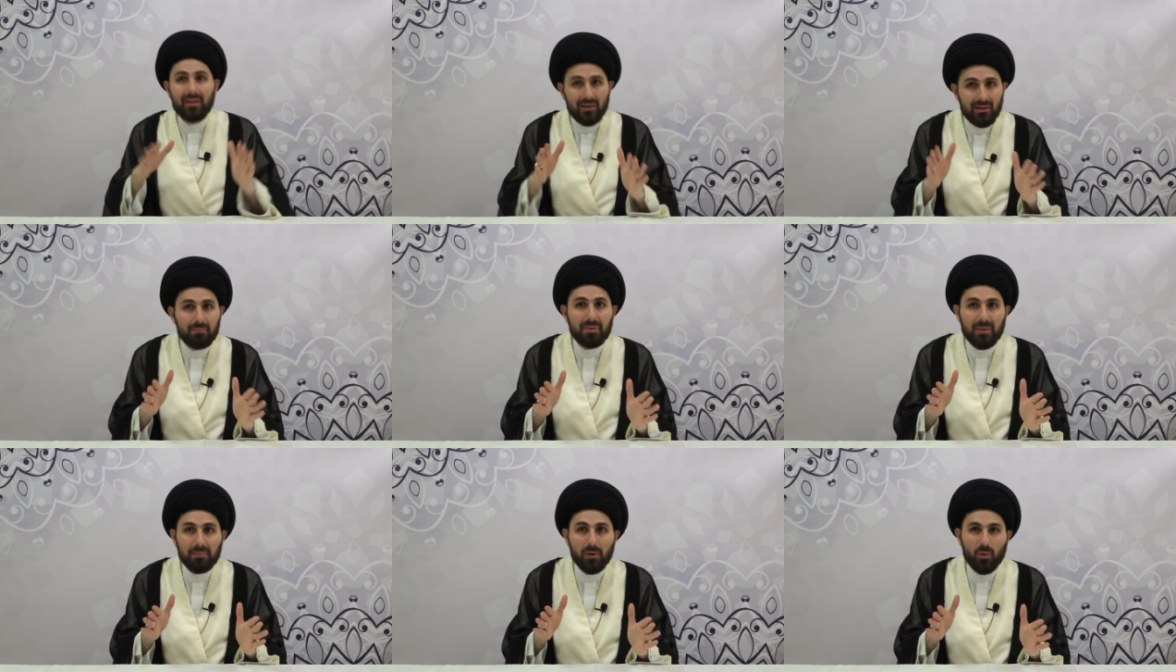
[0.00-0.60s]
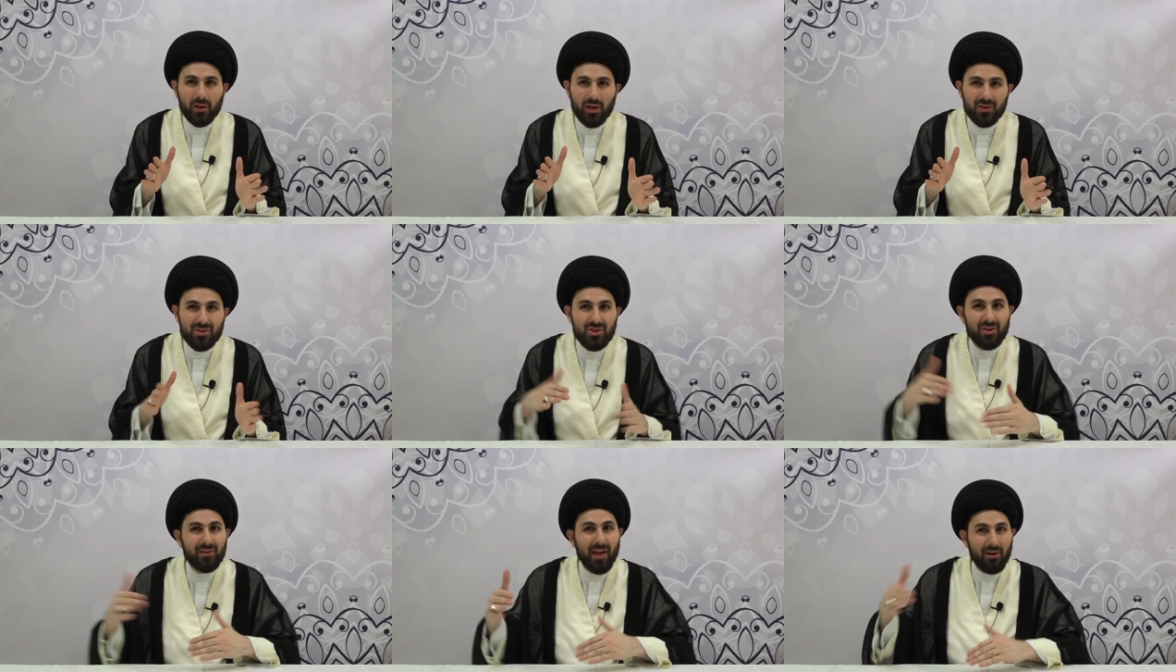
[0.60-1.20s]
people will
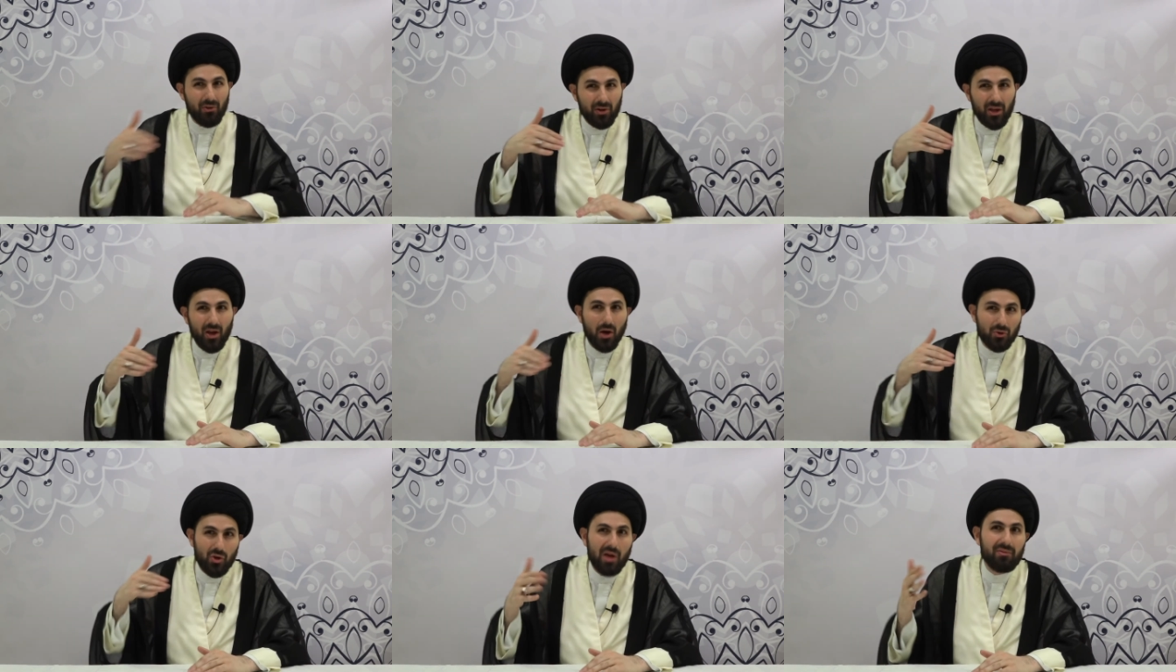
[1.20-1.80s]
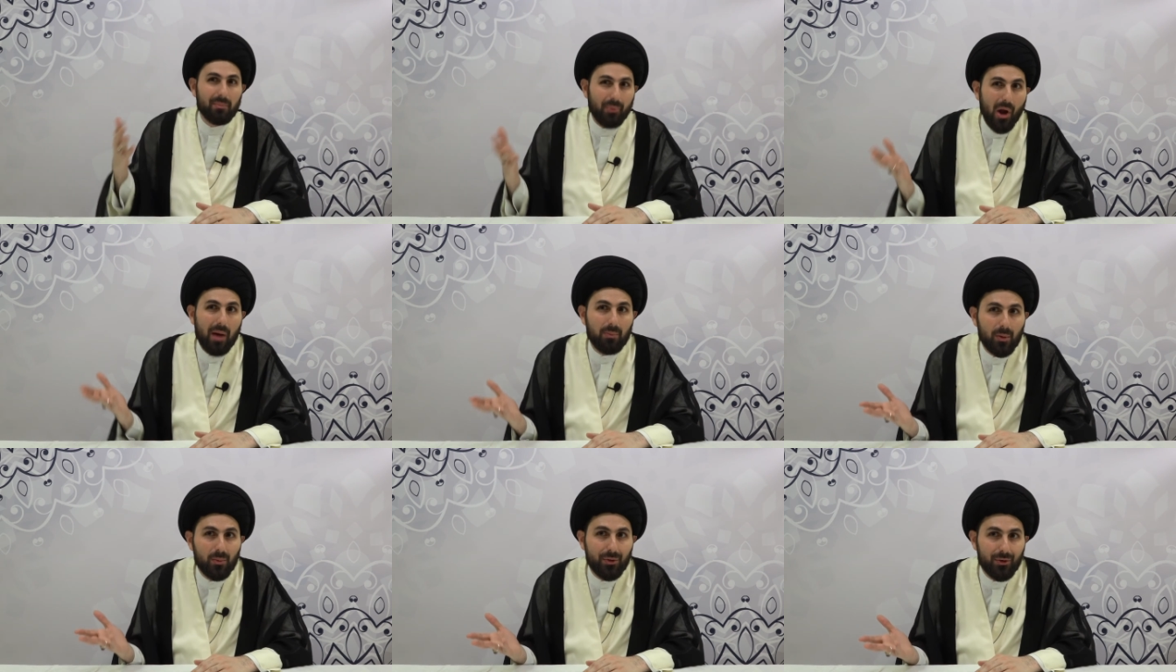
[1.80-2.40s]
consider that, okay, do you have a
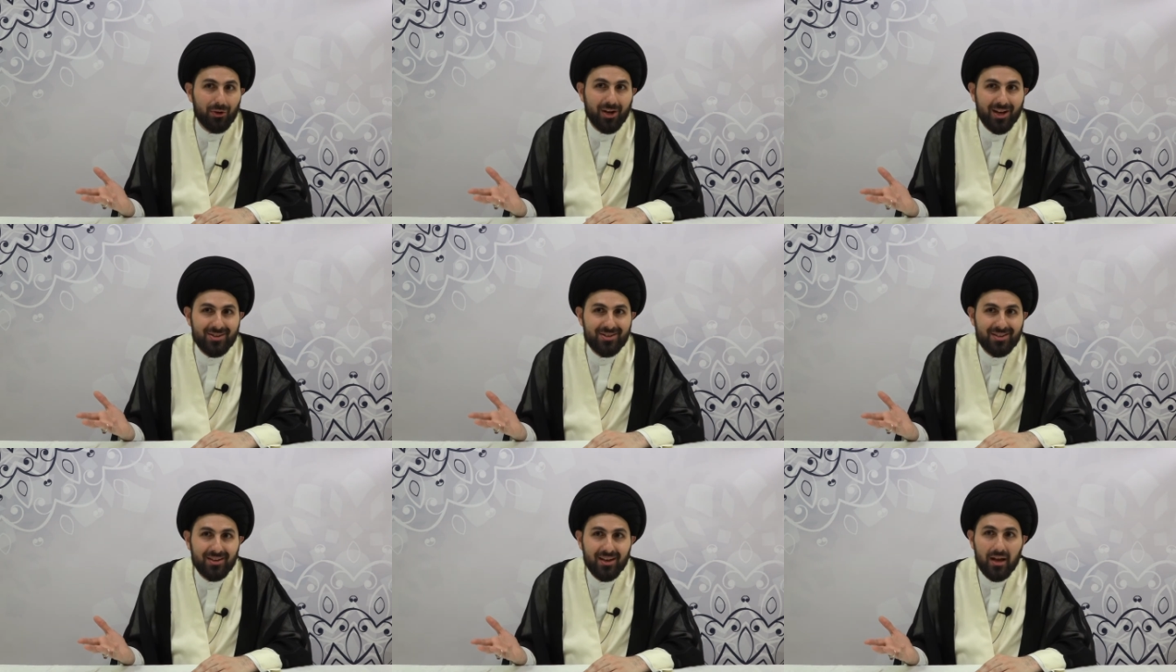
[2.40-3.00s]
problem with your cousin?